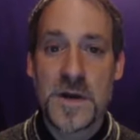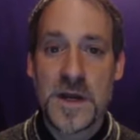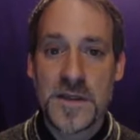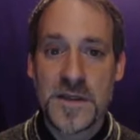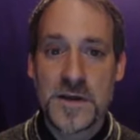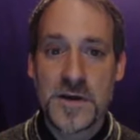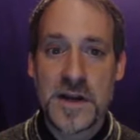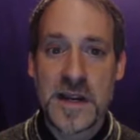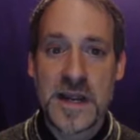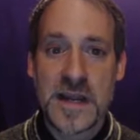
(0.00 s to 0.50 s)

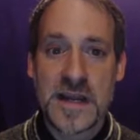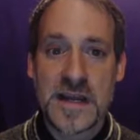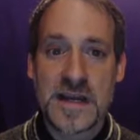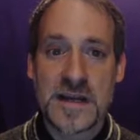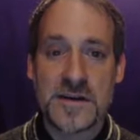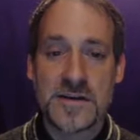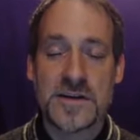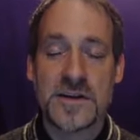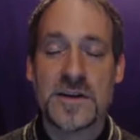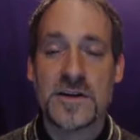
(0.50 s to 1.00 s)
mother
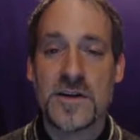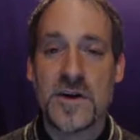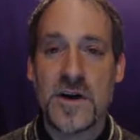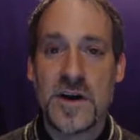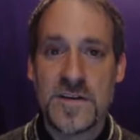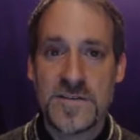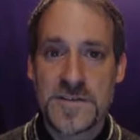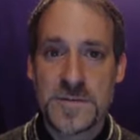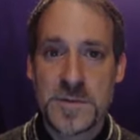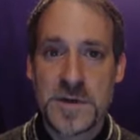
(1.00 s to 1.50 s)
and an
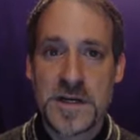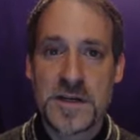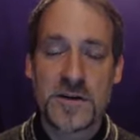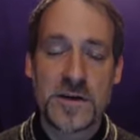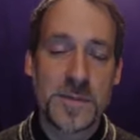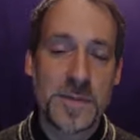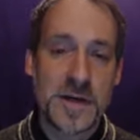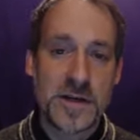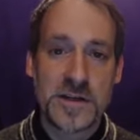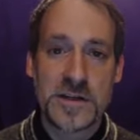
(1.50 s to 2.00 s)
offspring,
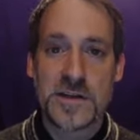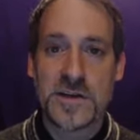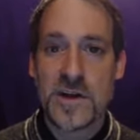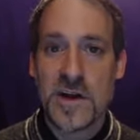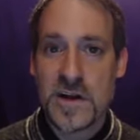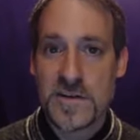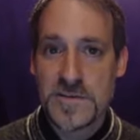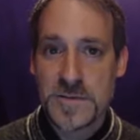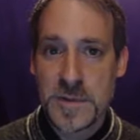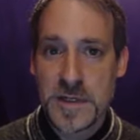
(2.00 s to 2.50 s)
or a parent and
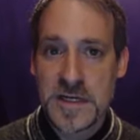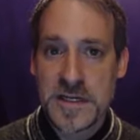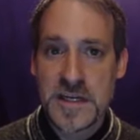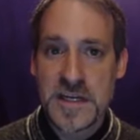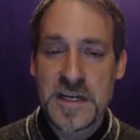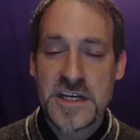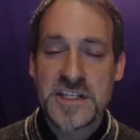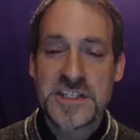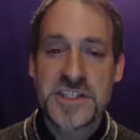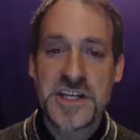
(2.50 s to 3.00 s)
an offspring,
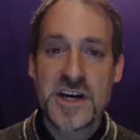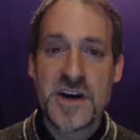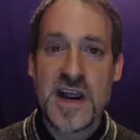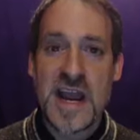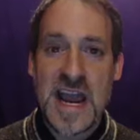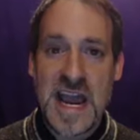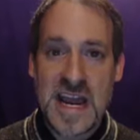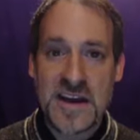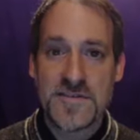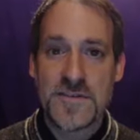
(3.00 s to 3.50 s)
share
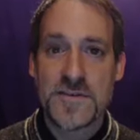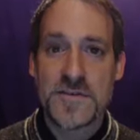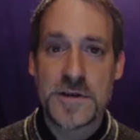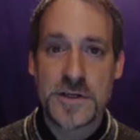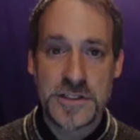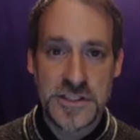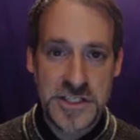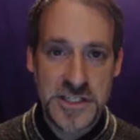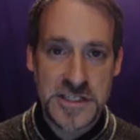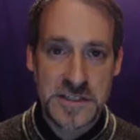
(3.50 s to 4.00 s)
half of
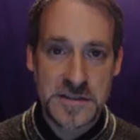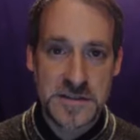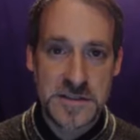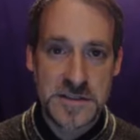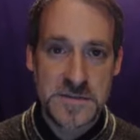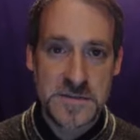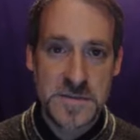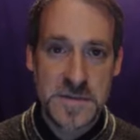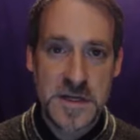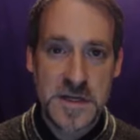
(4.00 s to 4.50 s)
their
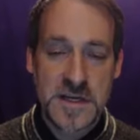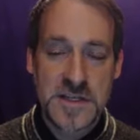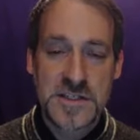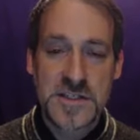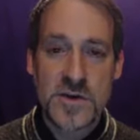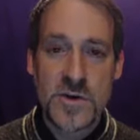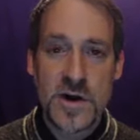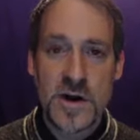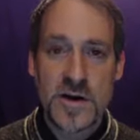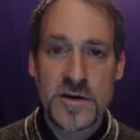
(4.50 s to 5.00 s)
genes.
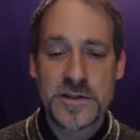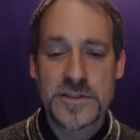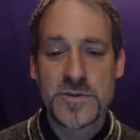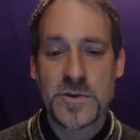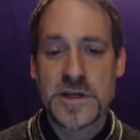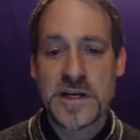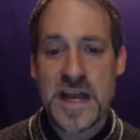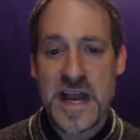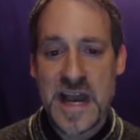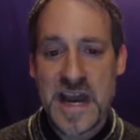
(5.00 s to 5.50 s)
So R
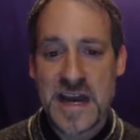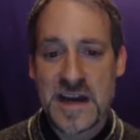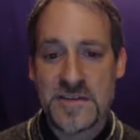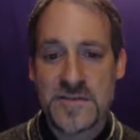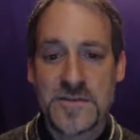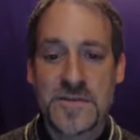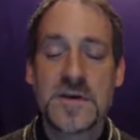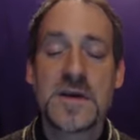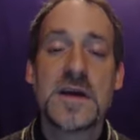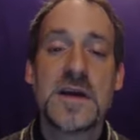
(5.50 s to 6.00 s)
is one half.